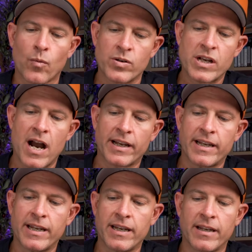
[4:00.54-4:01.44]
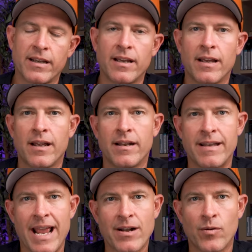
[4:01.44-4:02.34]
We're talking
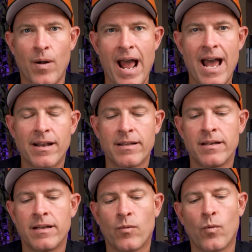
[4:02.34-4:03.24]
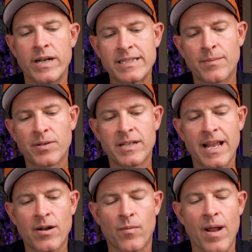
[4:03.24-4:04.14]
Nano Rat. What is up with the Nano